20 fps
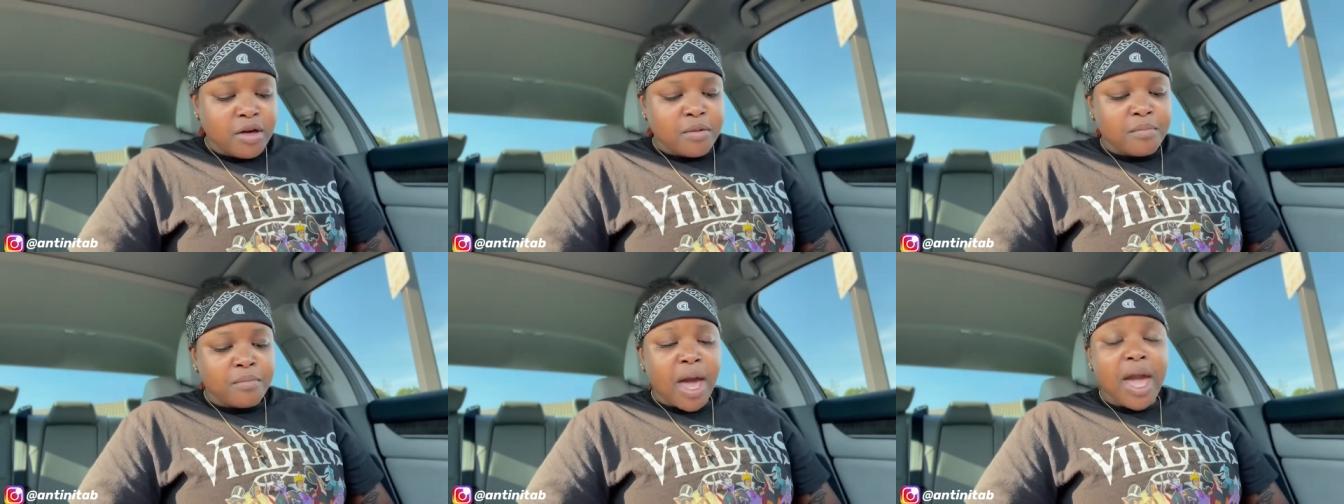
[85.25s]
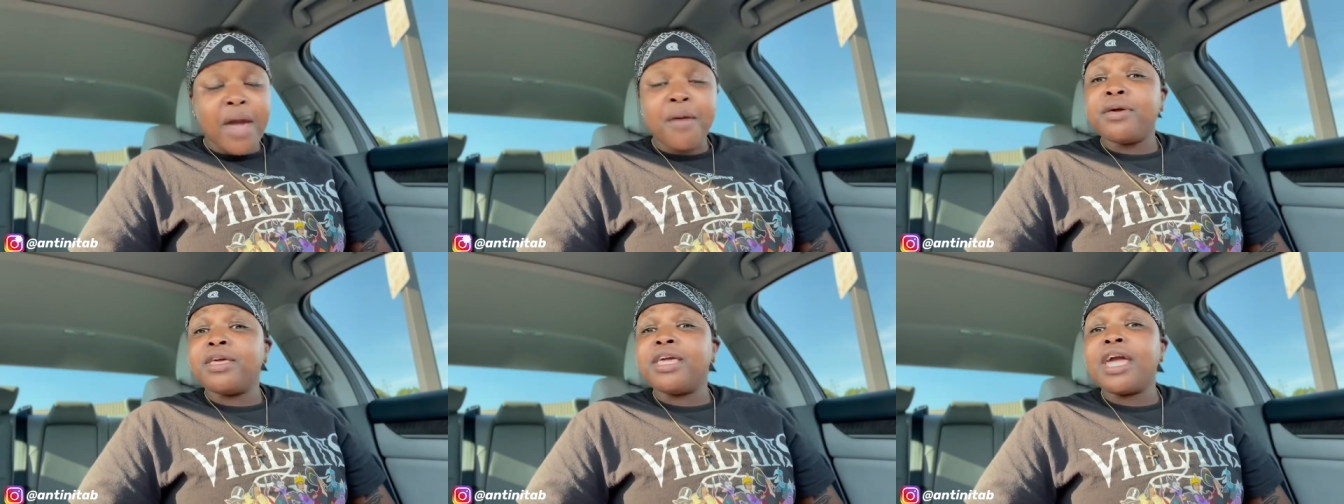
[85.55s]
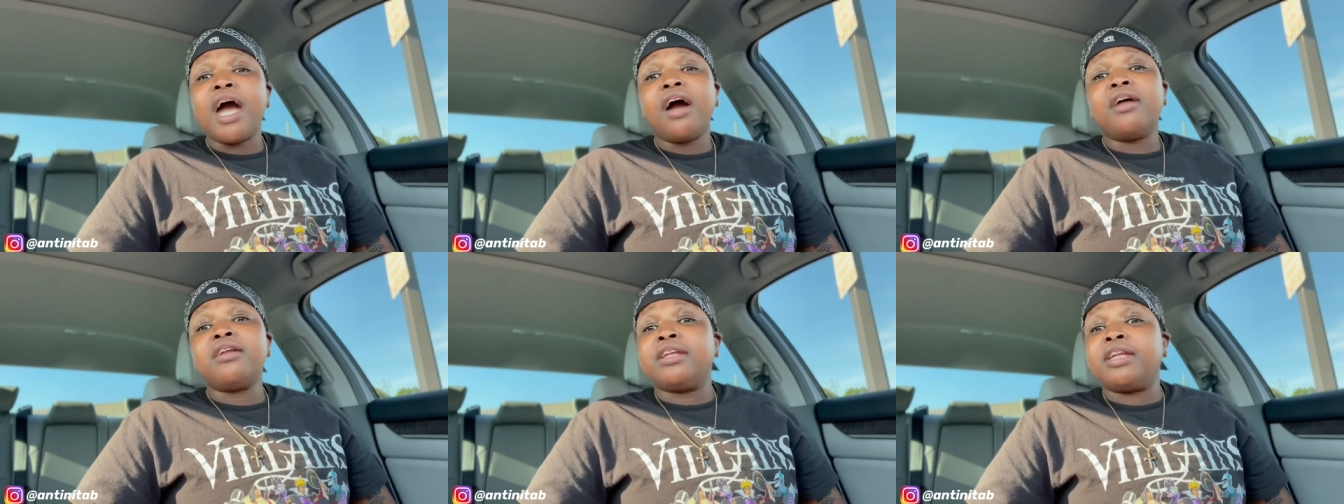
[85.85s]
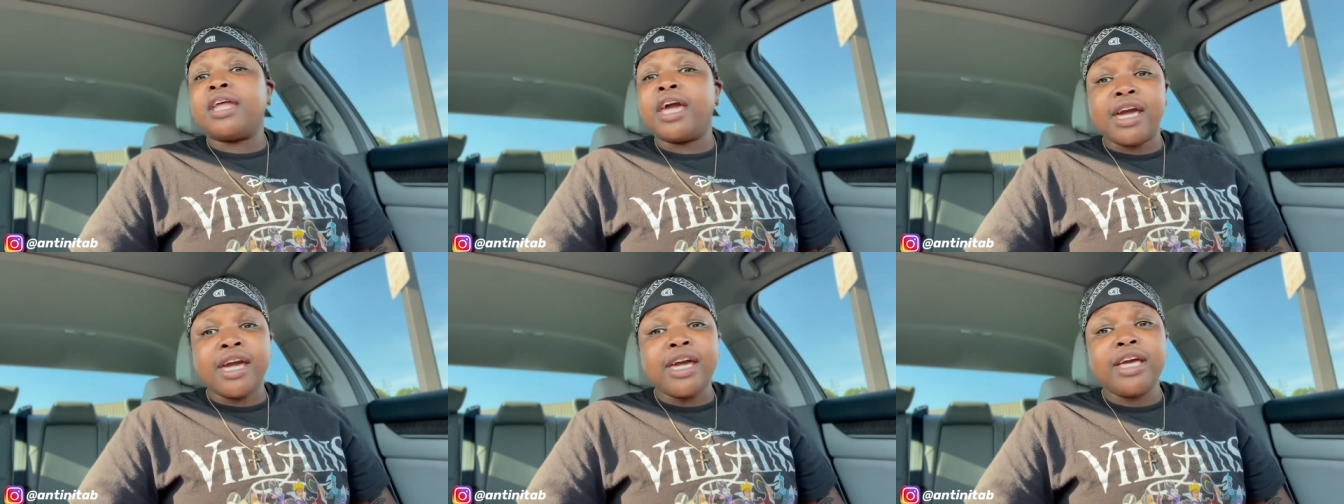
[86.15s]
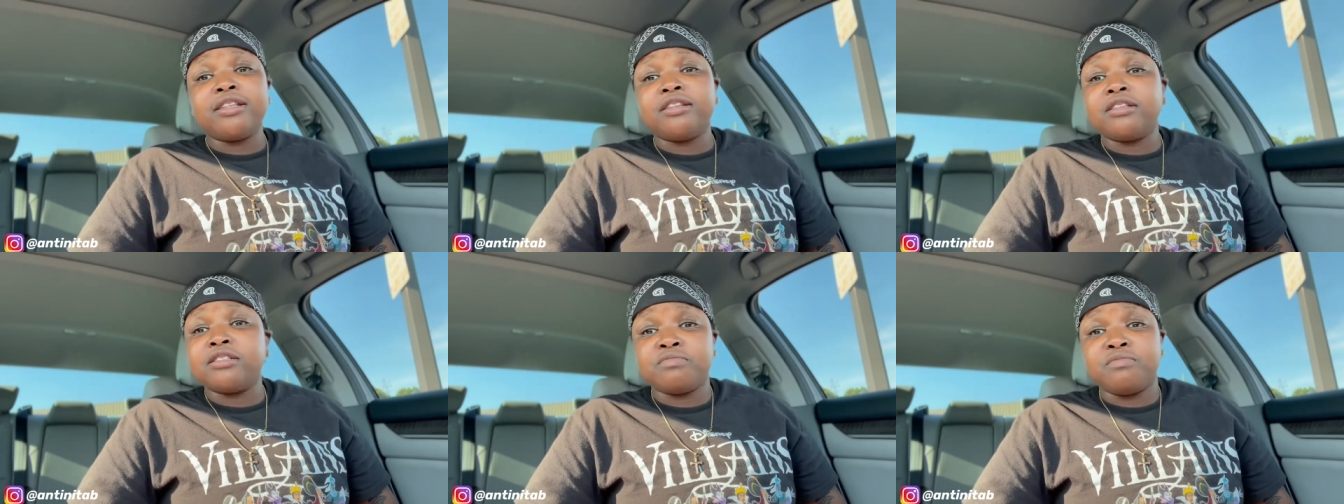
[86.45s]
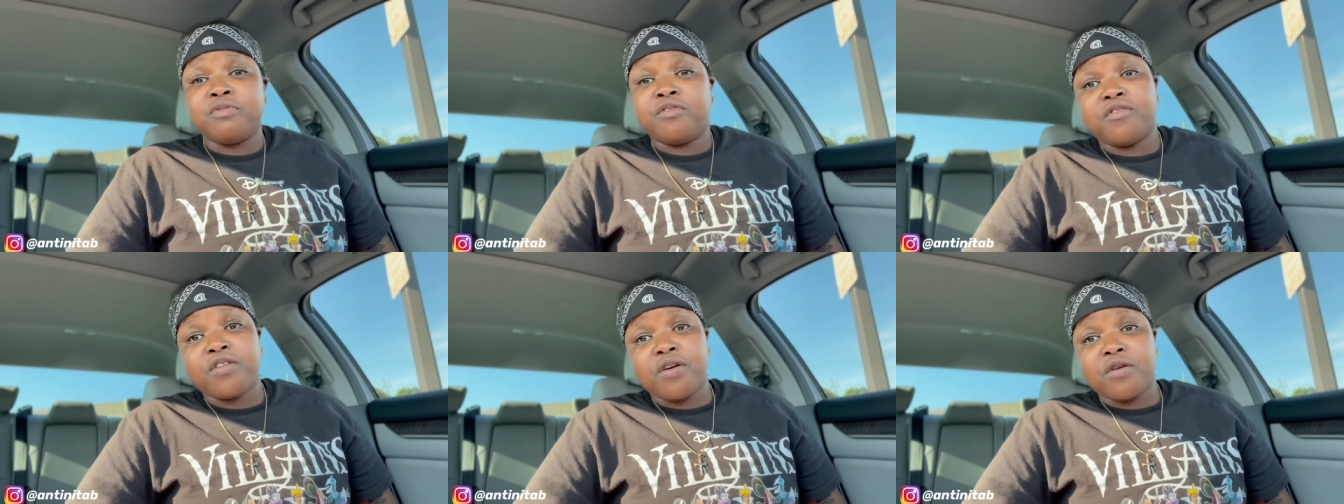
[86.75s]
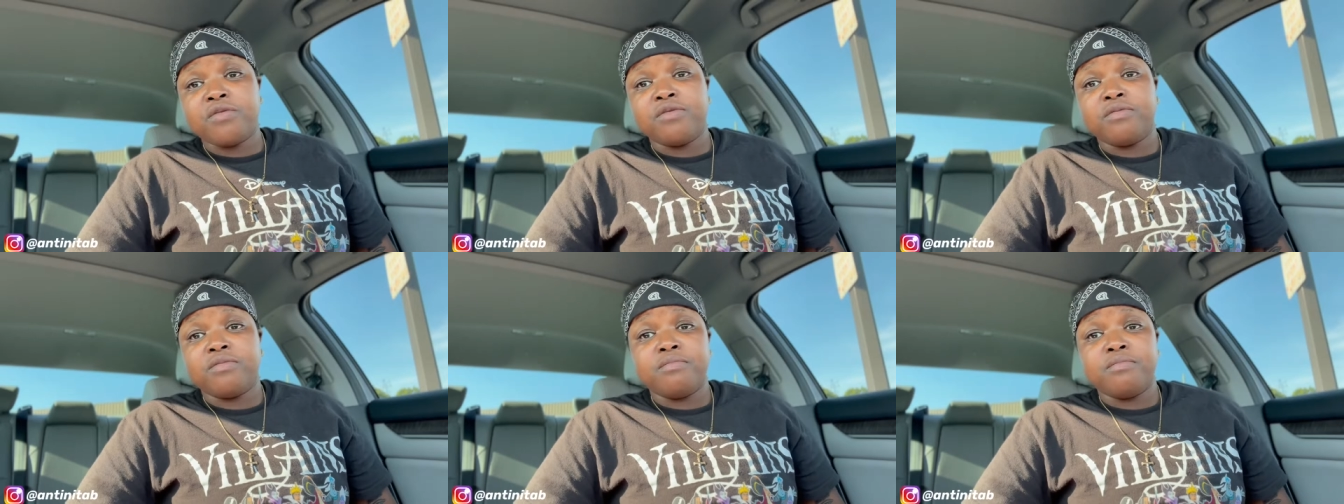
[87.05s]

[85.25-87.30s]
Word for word: maybe y'all didn't had this before